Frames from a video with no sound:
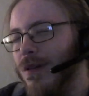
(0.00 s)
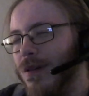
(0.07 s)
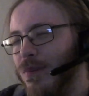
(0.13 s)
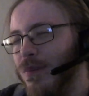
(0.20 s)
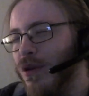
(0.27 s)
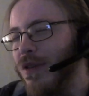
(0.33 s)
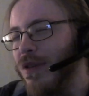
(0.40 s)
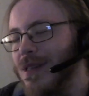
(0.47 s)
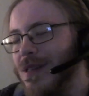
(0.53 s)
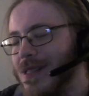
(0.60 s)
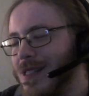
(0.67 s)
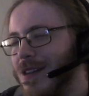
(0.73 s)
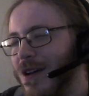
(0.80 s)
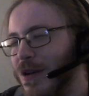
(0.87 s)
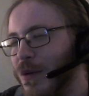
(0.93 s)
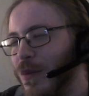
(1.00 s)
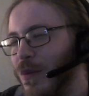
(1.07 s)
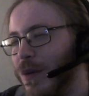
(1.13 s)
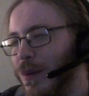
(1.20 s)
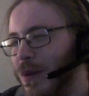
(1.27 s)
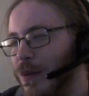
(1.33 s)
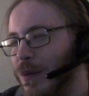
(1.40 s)
pull this stunt
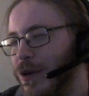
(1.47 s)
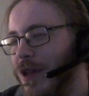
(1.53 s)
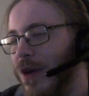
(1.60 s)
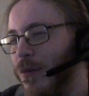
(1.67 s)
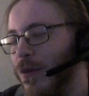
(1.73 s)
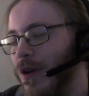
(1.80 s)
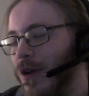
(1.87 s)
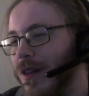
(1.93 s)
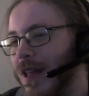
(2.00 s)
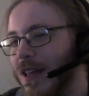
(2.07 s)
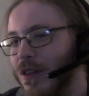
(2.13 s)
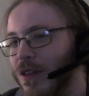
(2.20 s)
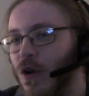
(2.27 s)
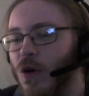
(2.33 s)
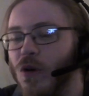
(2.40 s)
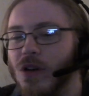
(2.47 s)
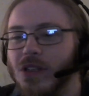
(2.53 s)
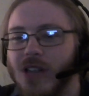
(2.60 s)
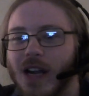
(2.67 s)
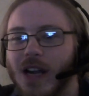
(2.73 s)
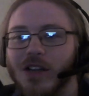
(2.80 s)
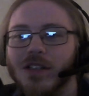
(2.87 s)
where we would get one of like the whole
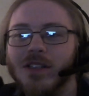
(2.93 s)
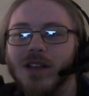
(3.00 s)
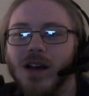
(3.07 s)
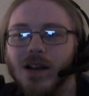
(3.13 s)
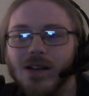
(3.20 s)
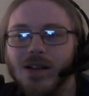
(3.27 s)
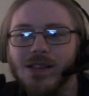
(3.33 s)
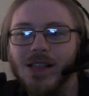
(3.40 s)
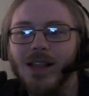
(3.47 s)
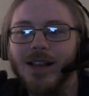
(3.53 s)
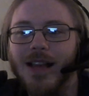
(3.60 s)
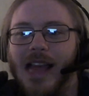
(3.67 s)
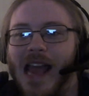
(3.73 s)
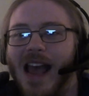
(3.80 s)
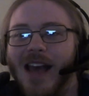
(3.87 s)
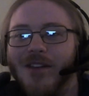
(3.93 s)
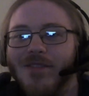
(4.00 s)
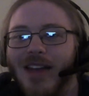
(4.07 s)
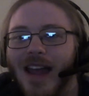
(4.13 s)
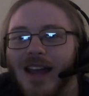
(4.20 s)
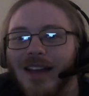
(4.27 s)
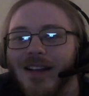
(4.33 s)
entire ducks that they have
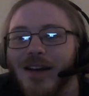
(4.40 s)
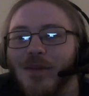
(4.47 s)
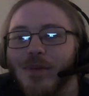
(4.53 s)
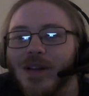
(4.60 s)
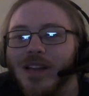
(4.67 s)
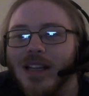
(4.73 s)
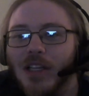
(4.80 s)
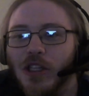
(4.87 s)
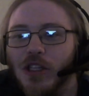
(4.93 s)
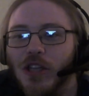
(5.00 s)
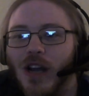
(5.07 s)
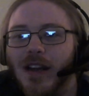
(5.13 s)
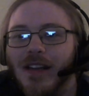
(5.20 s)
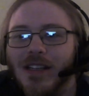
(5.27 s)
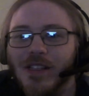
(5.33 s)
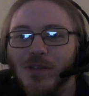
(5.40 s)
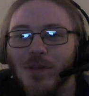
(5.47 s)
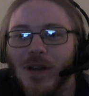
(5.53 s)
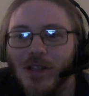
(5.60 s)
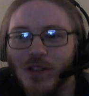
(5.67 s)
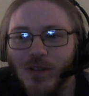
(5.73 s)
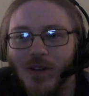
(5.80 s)
hanging up at like Chinese
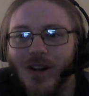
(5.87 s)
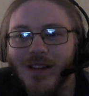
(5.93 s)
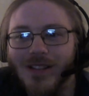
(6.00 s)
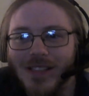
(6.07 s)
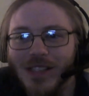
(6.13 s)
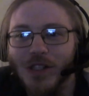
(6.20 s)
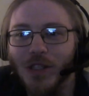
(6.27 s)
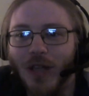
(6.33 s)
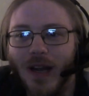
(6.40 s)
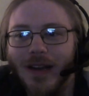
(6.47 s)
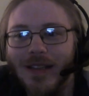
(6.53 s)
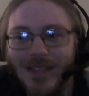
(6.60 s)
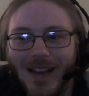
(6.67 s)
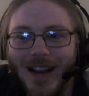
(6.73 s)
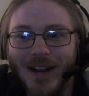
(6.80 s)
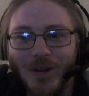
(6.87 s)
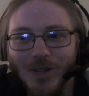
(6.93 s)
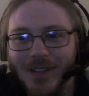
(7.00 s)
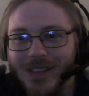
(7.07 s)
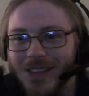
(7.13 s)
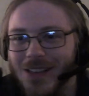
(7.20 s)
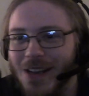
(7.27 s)
restaurants and
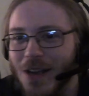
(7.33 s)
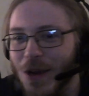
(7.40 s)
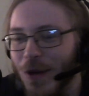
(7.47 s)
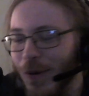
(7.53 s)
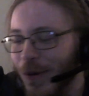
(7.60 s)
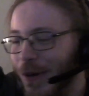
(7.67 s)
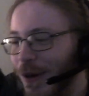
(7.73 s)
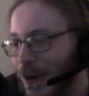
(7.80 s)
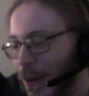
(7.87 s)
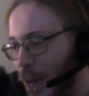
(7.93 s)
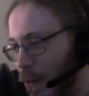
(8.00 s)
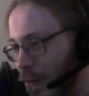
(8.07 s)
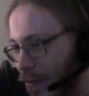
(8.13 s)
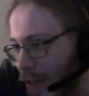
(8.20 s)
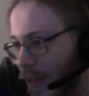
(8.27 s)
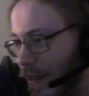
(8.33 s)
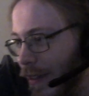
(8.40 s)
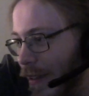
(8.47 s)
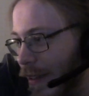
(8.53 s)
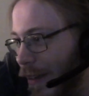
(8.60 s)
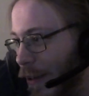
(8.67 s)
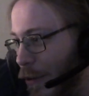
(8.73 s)
Chinatowns. We were gonna go to
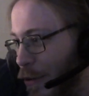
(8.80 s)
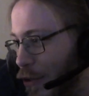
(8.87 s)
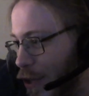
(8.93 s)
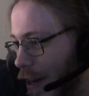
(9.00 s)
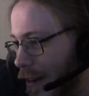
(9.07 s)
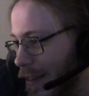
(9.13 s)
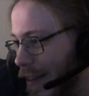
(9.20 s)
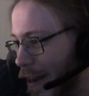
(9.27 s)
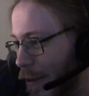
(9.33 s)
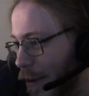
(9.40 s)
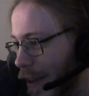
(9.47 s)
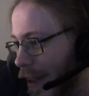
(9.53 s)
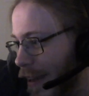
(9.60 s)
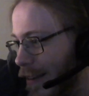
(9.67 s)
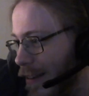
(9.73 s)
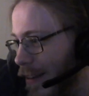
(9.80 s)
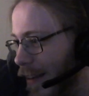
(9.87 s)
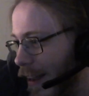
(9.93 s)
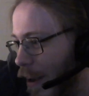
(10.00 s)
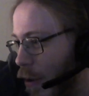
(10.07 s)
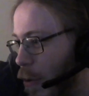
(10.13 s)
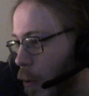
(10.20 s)
Philly and go to Chinatown and get
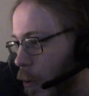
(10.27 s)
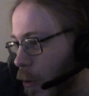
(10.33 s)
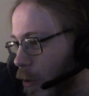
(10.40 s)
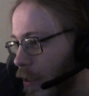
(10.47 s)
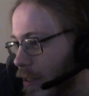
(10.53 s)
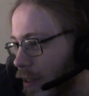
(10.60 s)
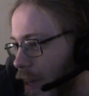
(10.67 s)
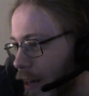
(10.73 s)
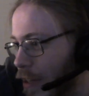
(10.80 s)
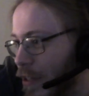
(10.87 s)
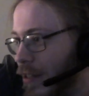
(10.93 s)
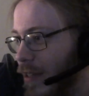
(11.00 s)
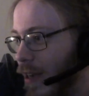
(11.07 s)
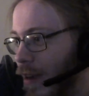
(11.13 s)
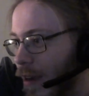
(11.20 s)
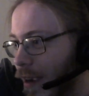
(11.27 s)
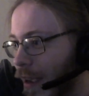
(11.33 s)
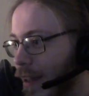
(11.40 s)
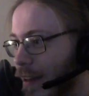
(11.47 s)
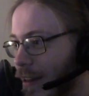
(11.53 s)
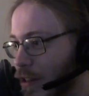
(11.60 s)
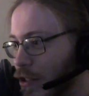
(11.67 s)
like a whole entire duck
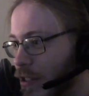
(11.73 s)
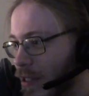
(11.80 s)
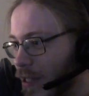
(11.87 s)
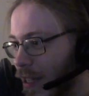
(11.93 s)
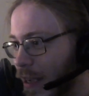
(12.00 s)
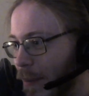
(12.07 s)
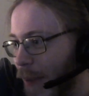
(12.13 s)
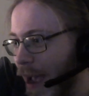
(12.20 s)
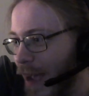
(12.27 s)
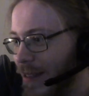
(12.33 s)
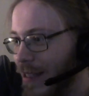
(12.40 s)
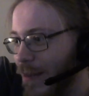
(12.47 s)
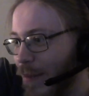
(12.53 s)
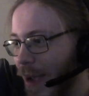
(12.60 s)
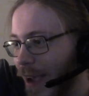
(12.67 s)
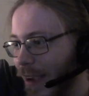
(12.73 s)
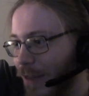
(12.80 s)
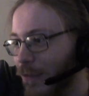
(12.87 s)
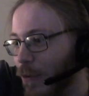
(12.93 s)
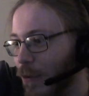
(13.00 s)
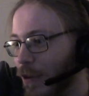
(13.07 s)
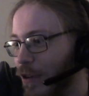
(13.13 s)
and then just like pass it back and
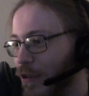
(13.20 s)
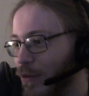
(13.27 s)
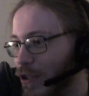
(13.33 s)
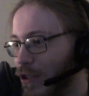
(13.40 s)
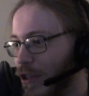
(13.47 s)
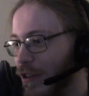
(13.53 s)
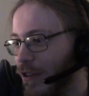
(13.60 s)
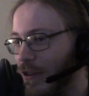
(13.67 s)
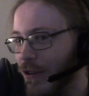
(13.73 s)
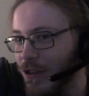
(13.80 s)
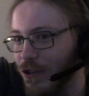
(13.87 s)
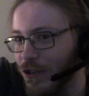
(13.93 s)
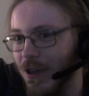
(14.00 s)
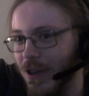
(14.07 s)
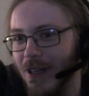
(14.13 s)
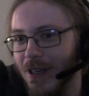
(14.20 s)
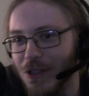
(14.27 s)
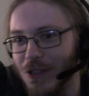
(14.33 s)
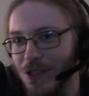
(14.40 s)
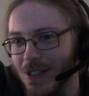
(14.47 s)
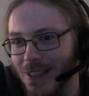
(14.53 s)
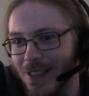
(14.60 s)
forth to each other on the train and
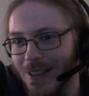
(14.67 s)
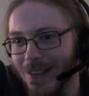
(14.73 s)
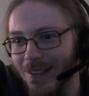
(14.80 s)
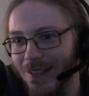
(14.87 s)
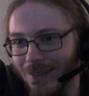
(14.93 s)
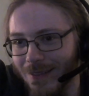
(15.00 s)
just eat it.